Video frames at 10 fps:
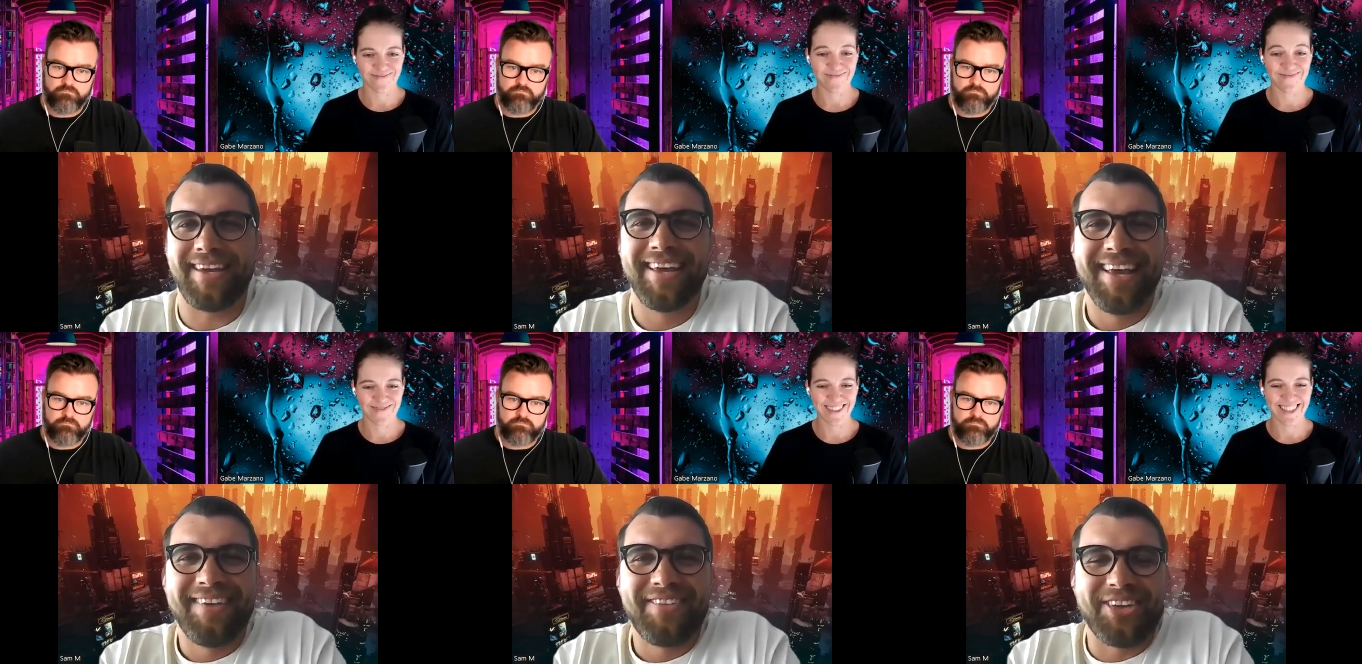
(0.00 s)
Speaker 1: here. If
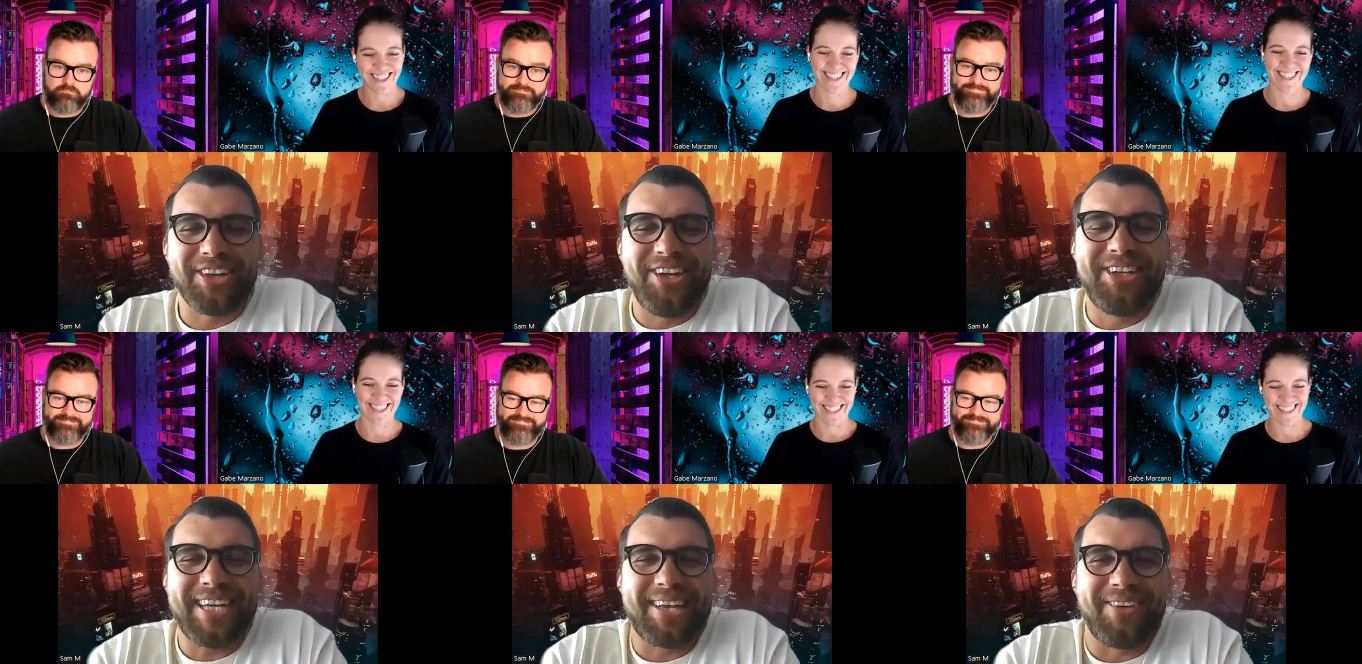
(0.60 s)
you look at New
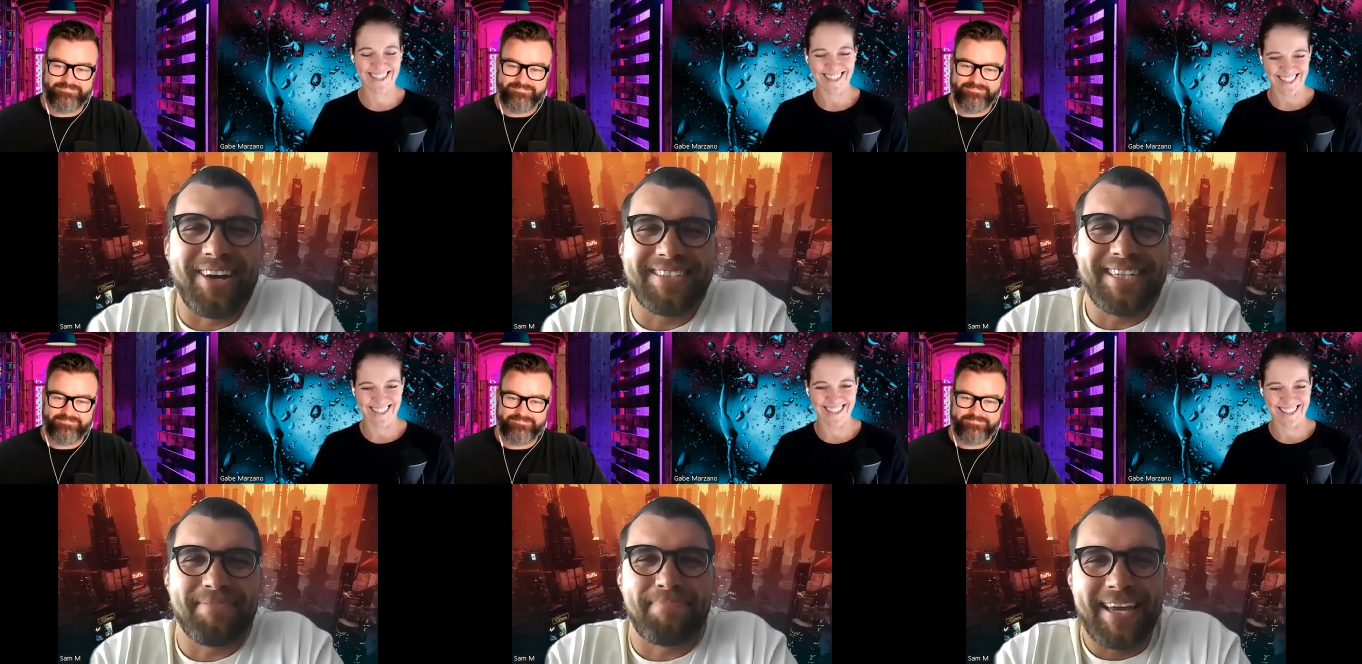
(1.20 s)
South Wales
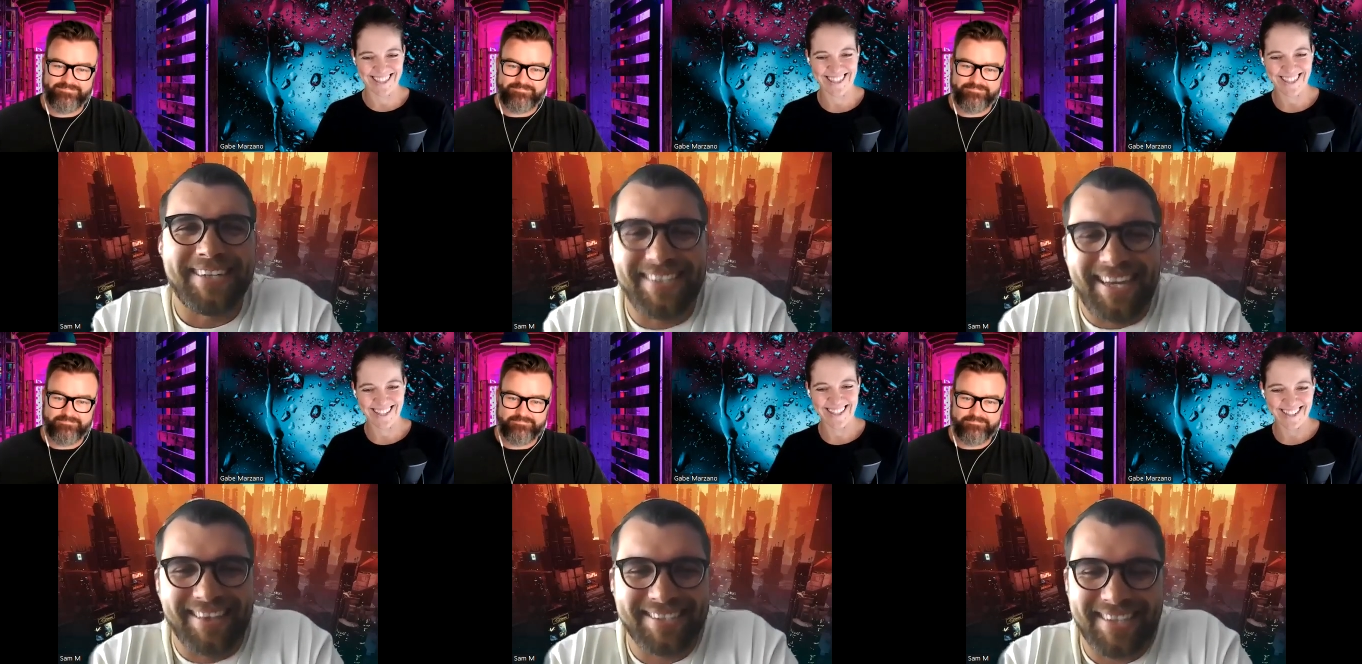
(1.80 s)
in compared to the
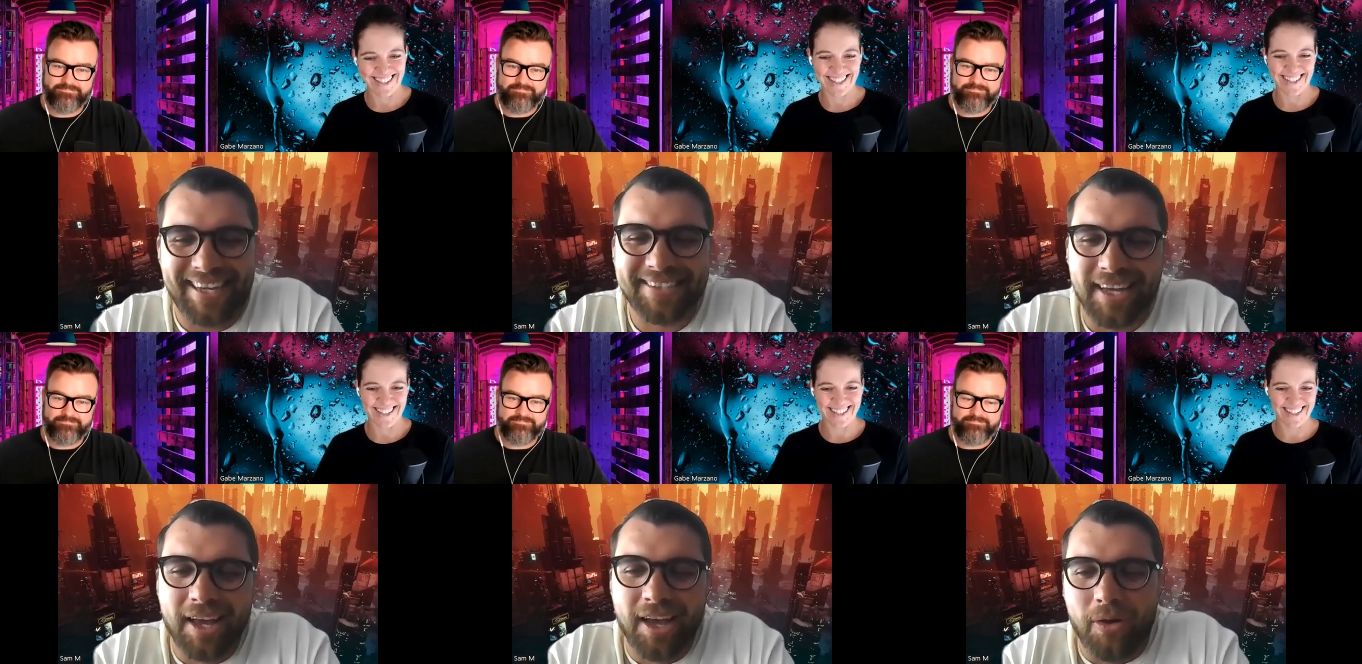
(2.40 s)
other states,